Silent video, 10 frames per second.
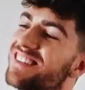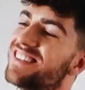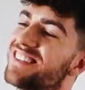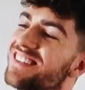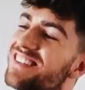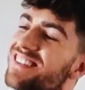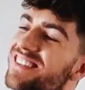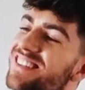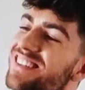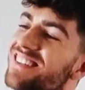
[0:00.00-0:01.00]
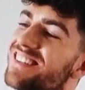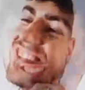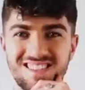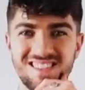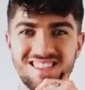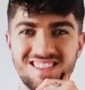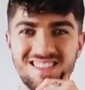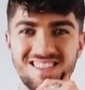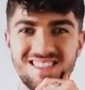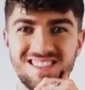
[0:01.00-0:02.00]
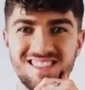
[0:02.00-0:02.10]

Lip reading: wicked. Oh, me again.